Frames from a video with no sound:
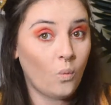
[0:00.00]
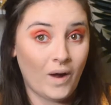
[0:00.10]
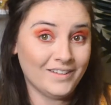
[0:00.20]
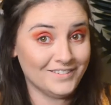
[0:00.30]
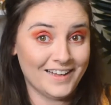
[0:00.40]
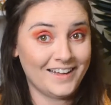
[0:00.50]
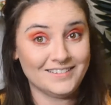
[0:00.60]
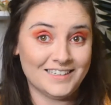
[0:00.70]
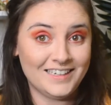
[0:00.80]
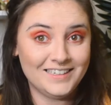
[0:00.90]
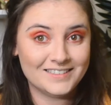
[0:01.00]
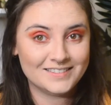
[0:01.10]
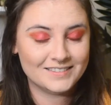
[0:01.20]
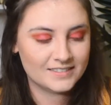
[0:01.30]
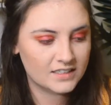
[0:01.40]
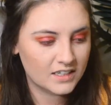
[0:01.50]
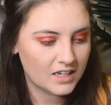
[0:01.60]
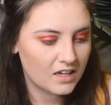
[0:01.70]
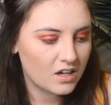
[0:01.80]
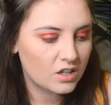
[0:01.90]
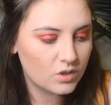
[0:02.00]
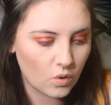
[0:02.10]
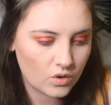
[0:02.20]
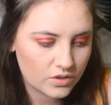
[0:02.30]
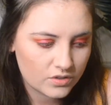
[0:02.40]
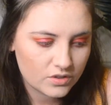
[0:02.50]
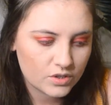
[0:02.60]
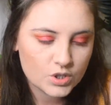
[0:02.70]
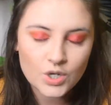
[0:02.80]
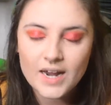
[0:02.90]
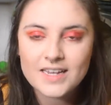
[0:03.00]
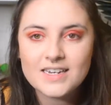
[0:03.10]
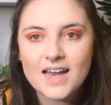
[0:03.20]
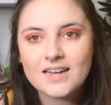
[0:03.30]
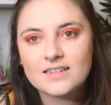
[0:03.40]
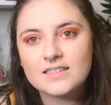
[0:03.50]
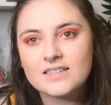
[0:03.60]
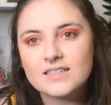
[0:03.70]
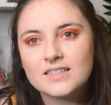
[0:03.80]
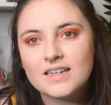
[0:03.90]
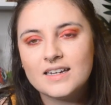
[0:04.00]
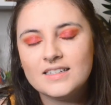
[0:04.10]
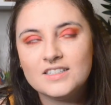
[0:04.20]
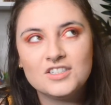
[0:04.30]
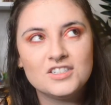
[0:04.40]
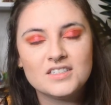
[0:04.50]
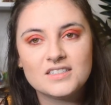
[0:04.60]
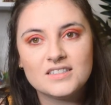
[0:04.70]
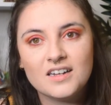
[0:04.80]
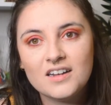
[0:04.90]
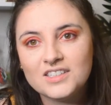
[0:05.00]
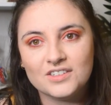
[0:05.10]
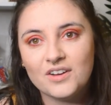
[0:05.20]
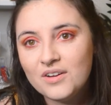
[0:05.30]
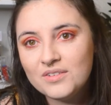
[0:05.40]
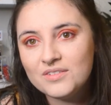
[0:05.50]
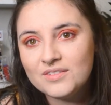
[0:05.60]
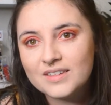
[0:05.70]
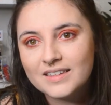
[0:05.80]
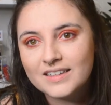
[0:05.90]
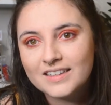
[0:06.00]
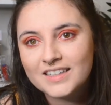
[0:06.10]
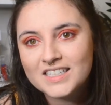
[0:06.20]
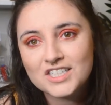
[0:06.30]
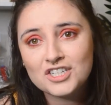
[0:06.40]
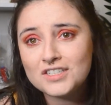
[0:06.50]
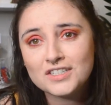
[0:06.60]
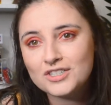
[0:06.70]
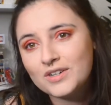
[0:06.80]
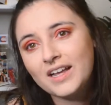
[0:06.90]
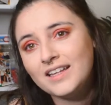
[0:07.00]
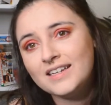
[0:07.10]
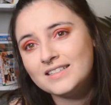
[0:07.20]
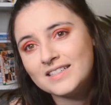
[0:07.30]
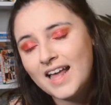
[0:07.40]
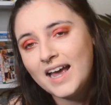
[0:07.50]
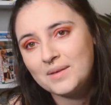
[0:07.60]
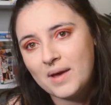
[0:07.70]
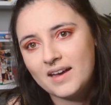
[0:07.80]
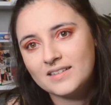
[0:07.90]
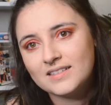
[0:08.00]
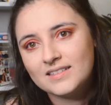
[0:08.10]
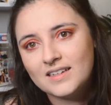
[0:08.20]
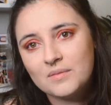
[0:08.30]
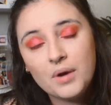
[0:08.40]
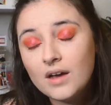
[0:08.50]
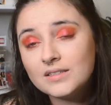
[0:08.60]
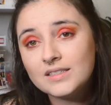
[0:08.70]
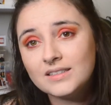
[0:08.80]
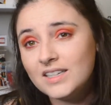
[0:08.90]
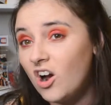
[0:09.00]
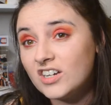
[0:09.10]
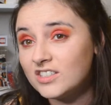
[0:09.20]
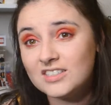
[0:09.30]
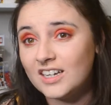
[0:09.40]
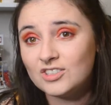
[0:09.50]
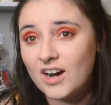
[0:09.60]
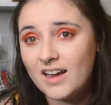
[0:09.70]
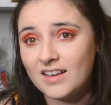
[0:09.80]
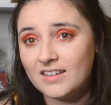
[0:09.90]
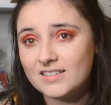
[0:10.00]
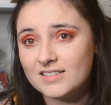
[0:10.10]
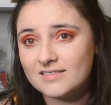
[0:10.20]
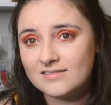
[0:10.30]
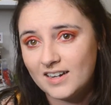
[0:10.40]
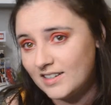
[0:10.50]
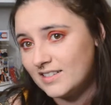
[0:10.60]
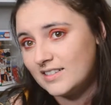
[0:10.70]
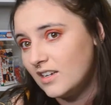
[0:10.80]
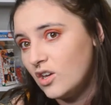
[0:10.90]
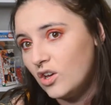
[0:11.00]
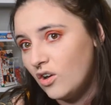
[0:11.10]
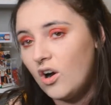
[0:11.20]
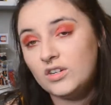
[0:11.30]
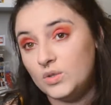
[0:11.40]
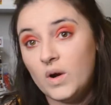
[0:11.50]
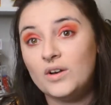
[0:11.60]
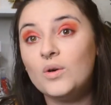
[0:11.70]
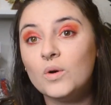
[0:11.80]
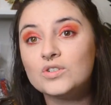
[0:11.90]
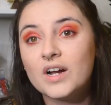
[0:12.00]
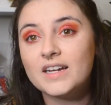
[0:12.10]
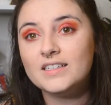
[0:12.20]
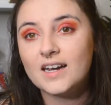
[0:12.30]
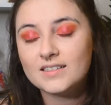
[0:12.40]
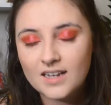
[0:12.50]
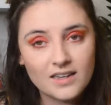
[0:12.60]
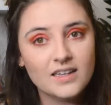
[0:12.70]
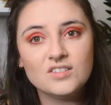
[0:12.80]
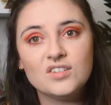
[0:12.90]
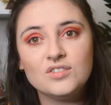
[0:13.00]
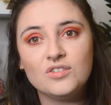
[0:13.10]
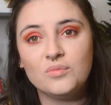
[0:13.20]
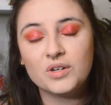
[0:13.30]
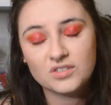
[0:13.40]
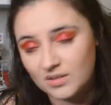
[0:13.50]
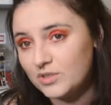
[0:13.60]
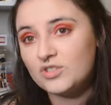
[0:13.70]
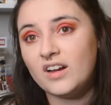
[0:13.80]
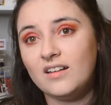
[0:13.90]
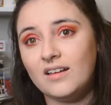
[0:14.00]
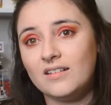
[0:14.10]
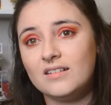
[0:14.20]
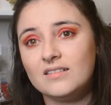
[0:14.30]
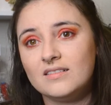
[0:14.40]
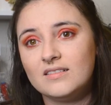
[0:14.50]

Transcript: Well, Ali. Look, tracky dacks, it's just, I don't know. It's just Australian slang, mate. Personally, I just say trackies. Do I know what tracky dacks are? Yes, I do, because I'm Australian.